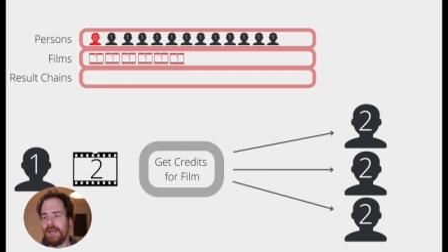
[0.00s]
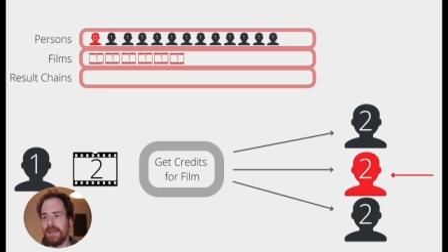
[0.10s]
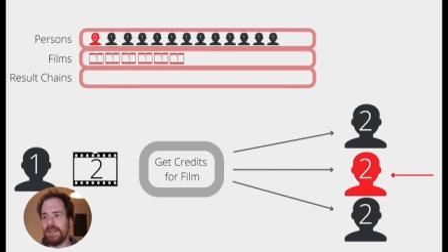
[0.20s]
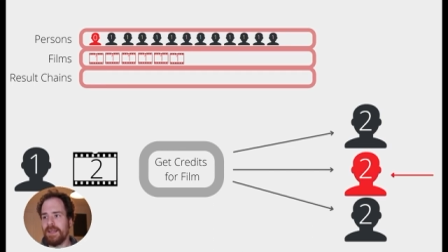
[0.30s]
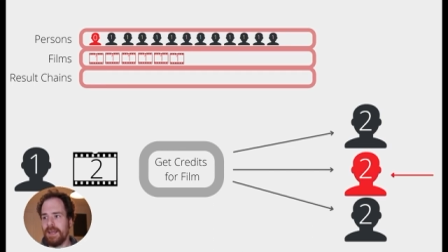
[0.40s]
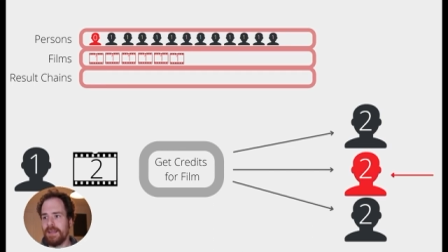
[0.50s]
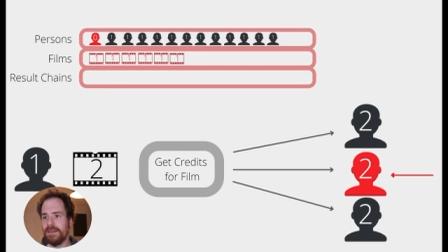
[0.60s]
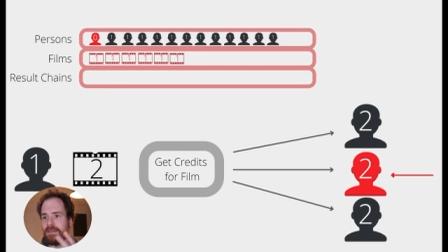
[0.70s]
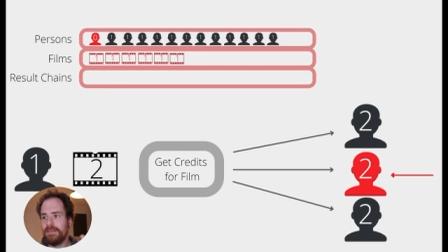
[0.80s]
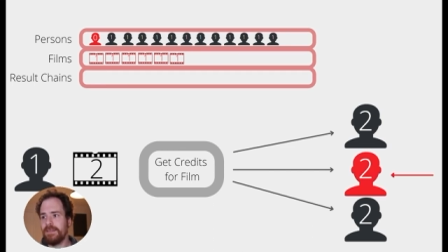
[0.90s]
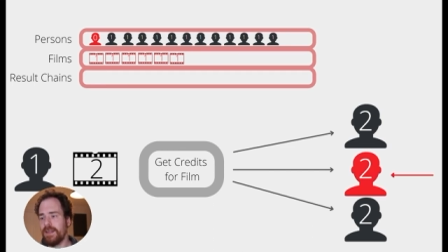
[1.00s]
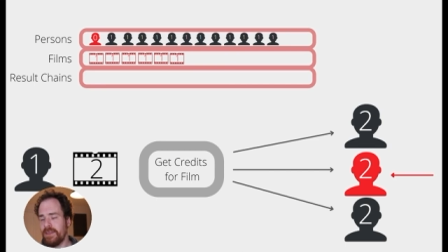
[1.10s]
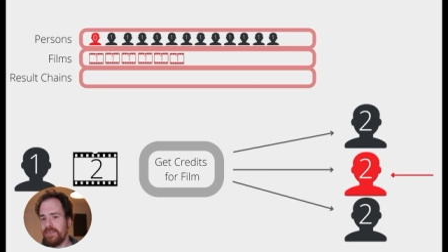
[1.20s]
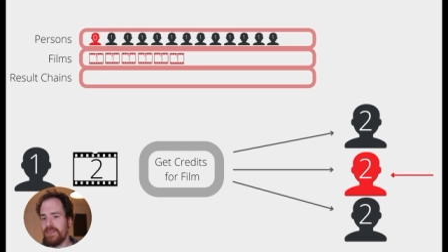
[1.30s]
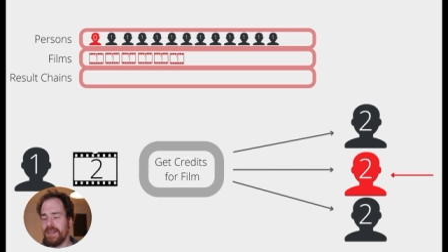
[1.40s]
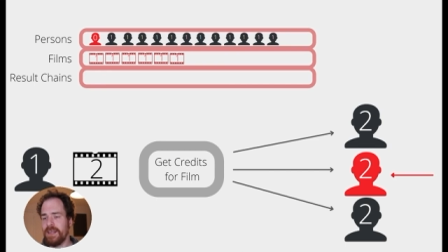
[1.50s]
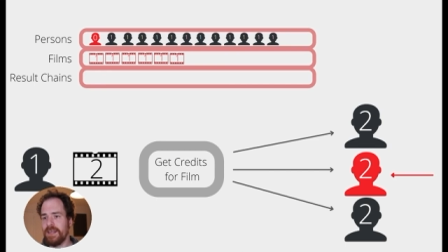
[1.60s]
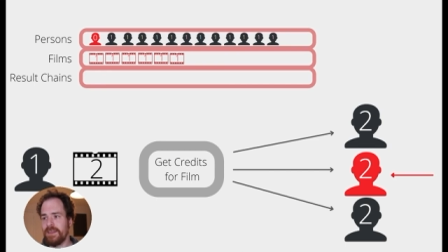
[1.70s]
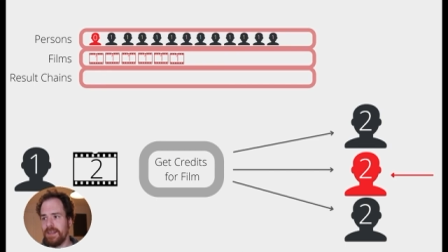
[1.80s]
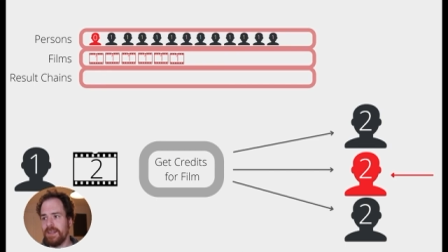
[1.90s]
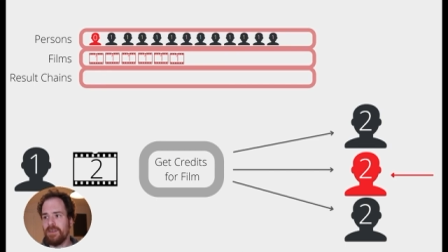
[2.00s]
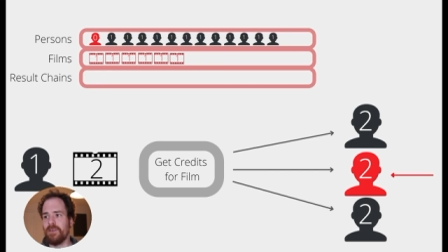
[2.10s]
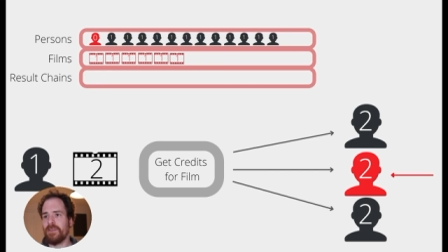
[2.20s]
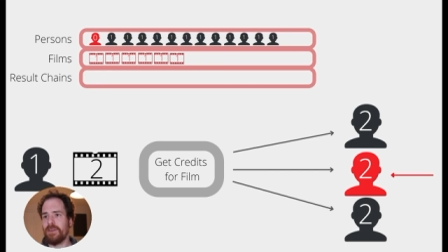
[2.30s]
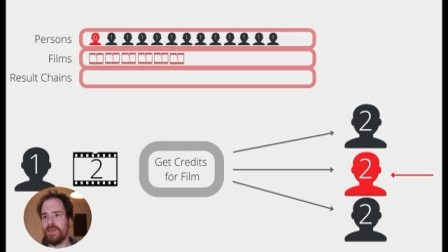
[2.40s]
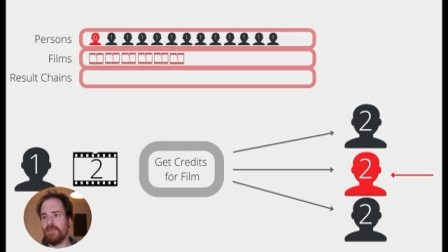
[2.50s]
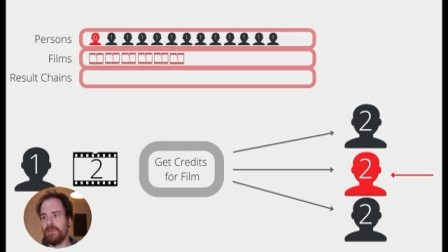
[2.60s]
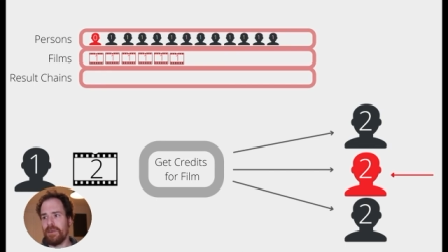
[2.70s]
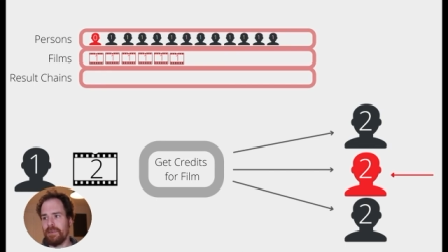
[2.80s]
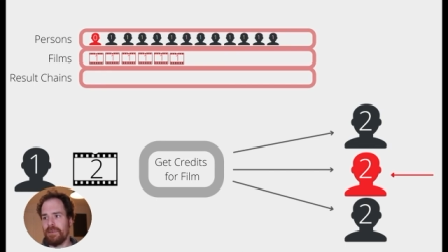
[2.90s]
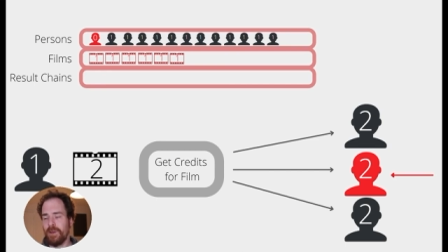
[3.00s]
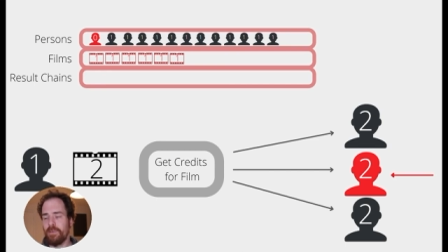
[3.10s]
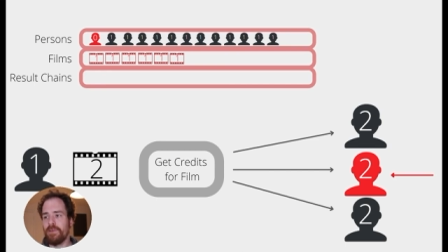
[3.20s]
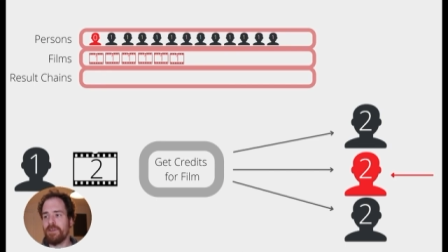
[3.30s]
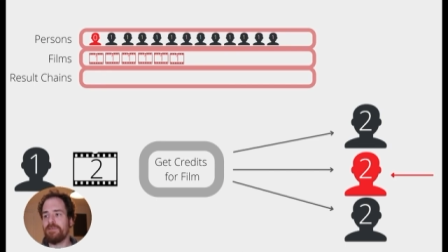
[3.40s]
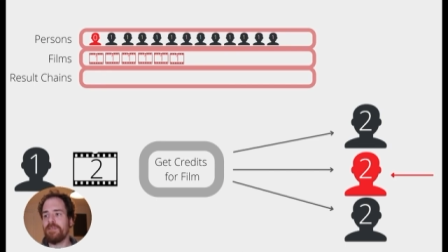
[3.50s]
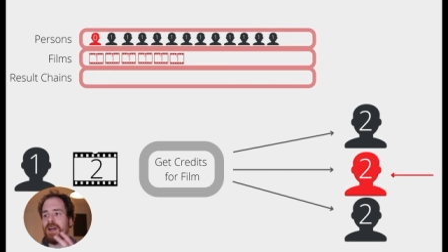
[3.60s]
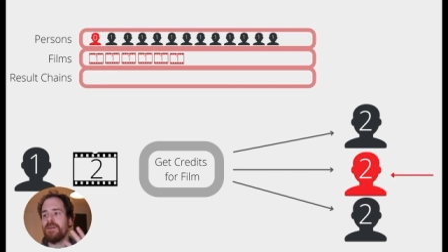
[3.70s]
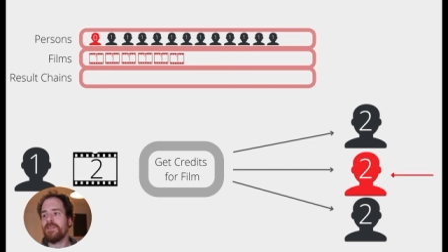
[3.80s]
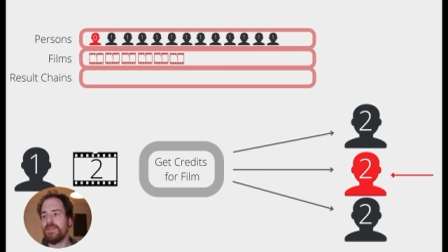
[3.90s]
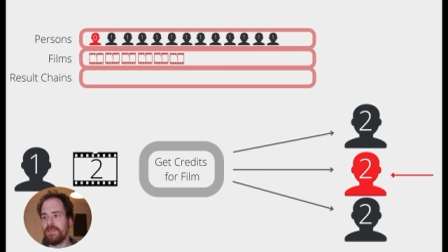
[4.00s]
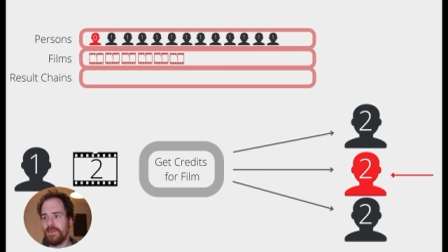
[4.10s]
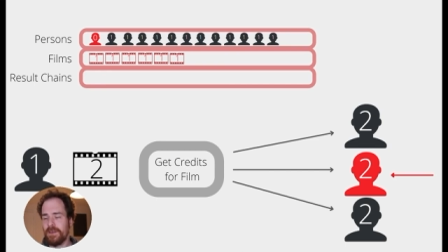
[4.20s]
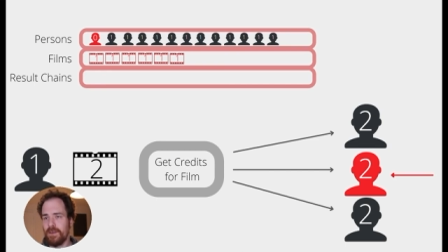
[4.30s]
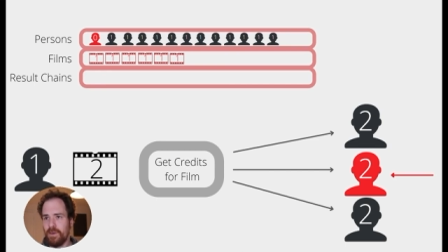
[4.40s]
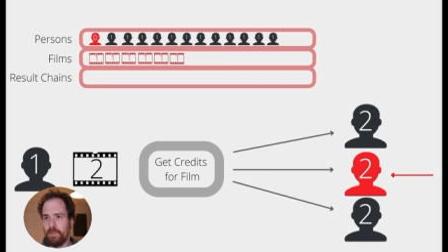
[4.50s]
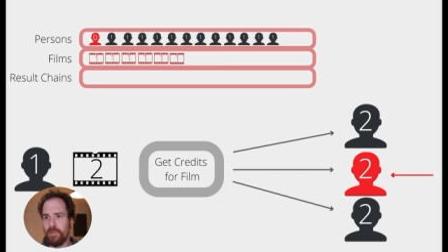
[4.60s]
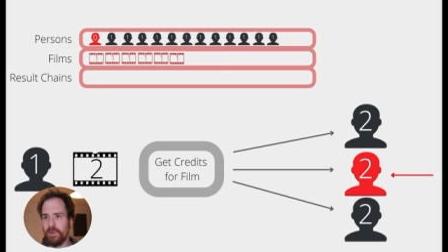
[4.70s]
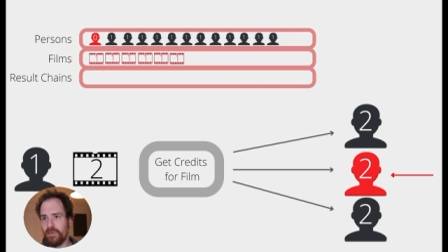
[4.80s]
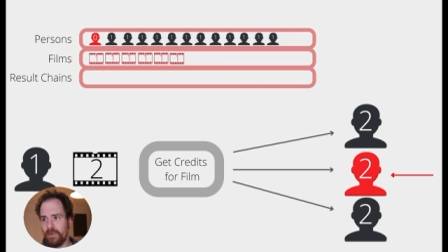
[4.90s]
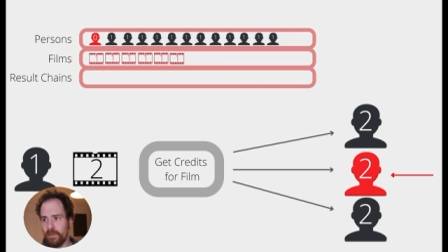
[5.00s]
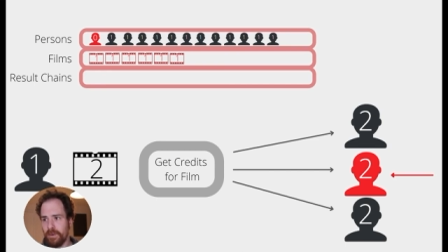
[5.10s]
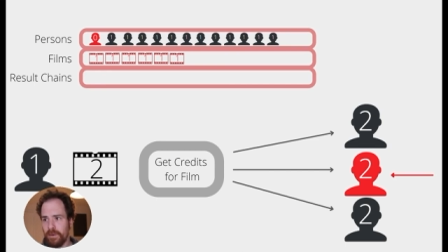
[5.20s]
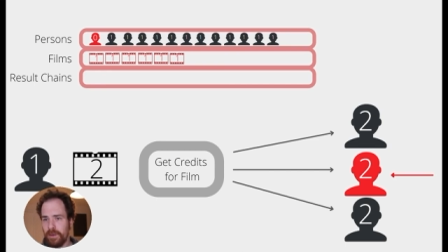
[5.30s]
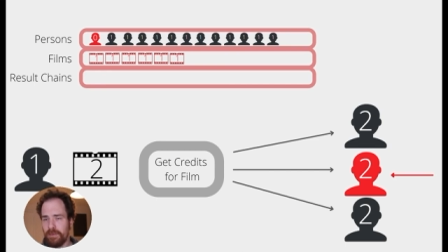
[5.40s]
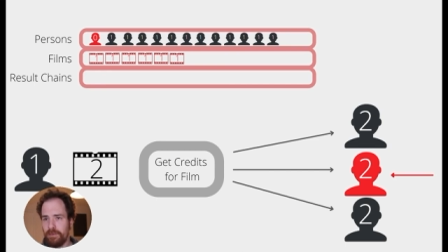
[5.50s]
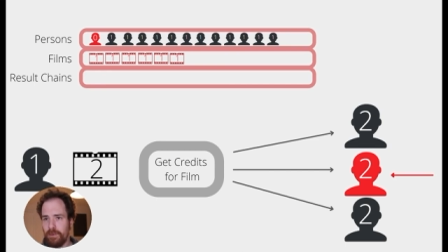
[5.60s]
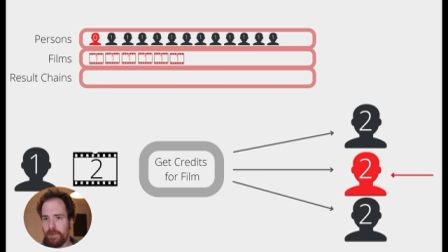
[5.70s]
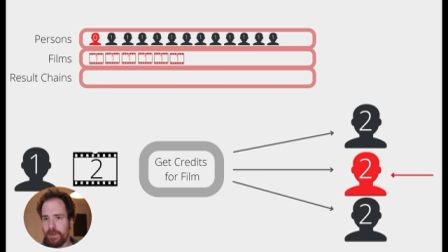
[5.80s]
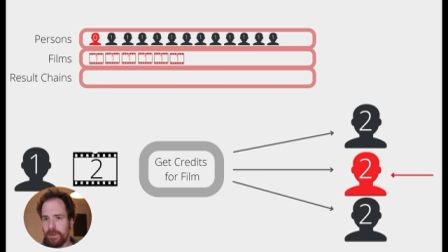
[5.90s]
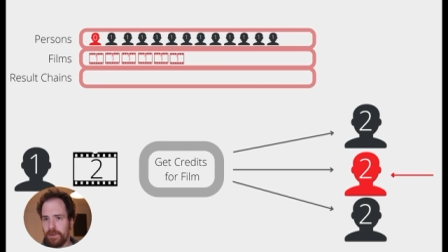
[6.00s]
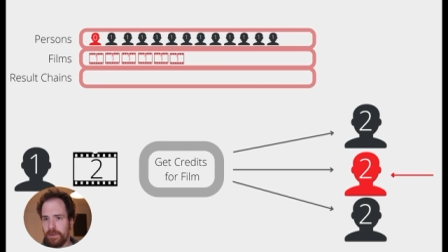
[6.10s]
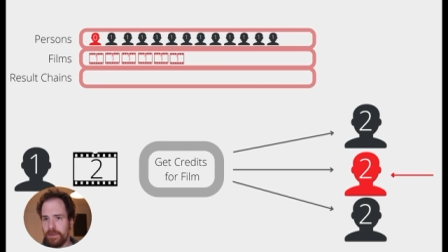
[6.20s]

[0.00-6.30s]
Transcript: And then let's say that in those credits for the film, we found the person we're looking for,